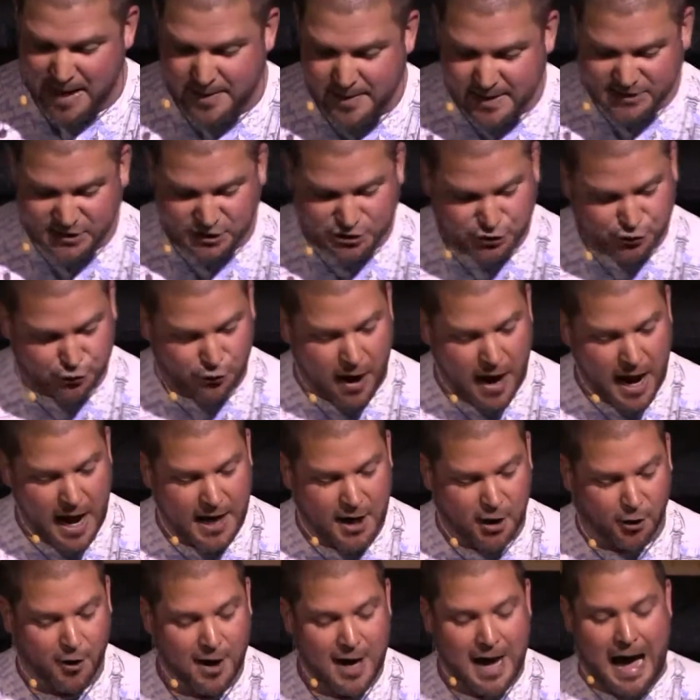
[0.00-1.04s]
Maybe it's a
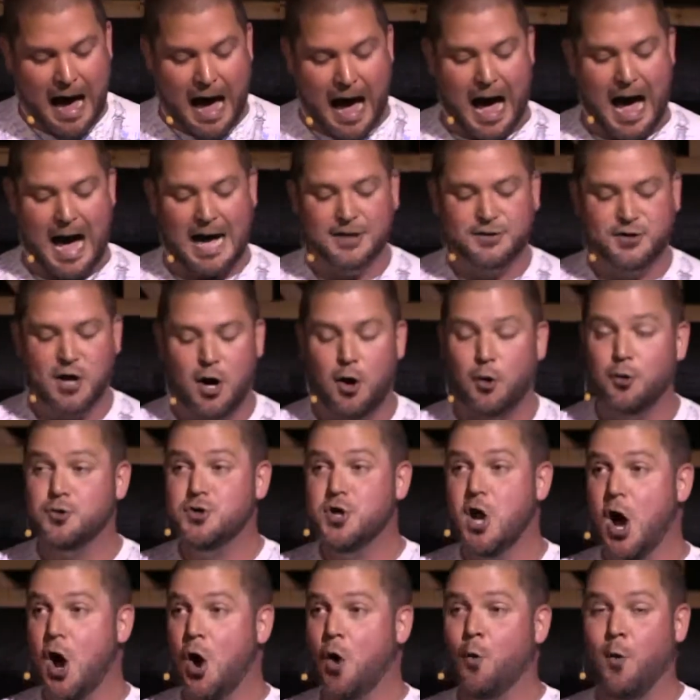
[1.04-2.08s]
trial. I don't
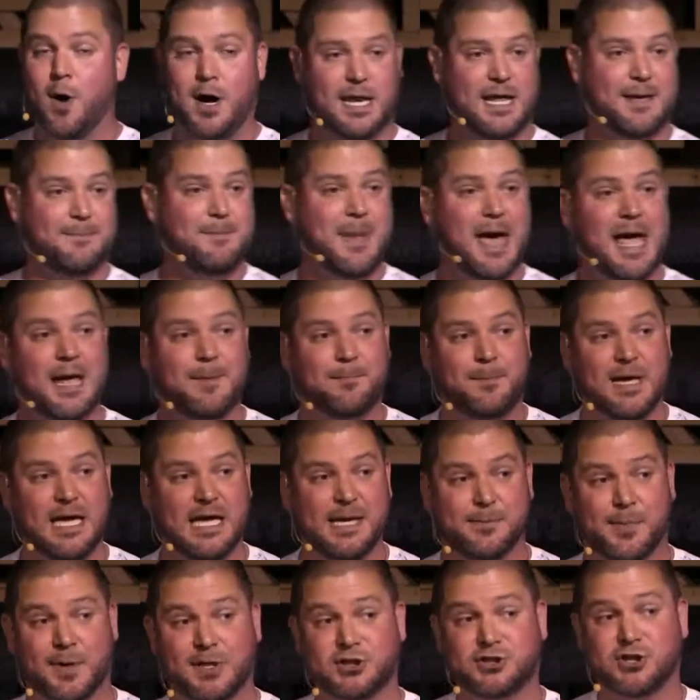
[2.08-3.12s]
know what it may
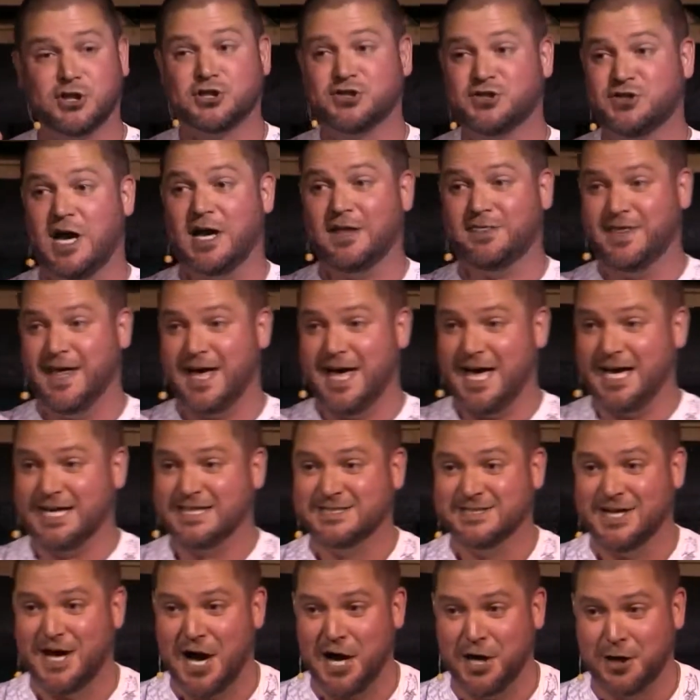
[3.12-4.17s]
be, but just like the
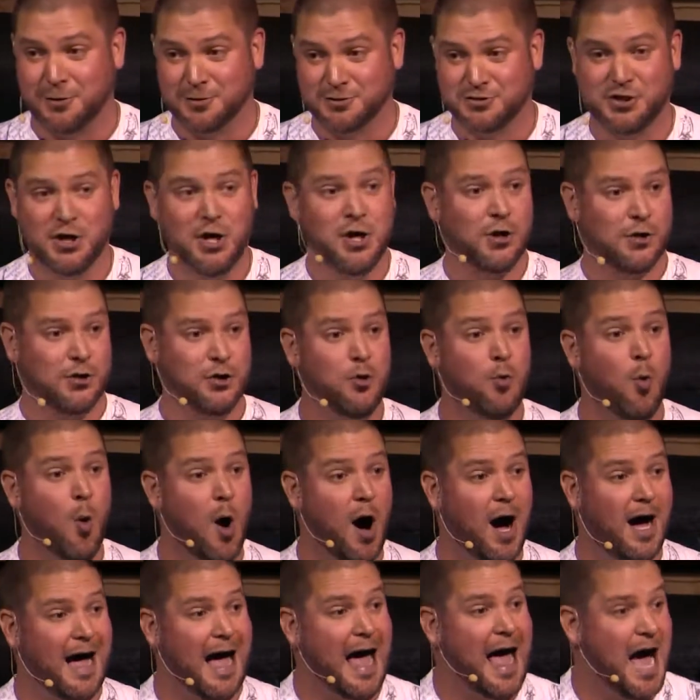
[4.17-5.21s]
exiles, you
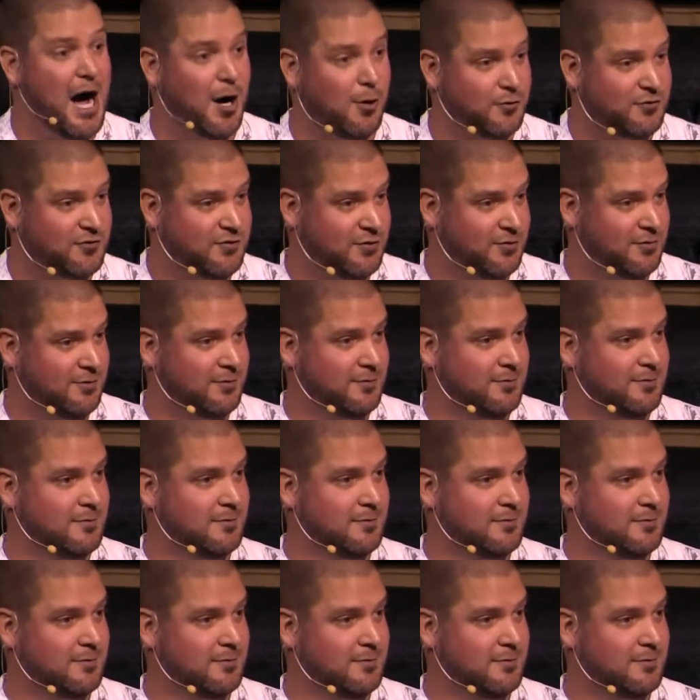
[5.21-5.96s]
want out.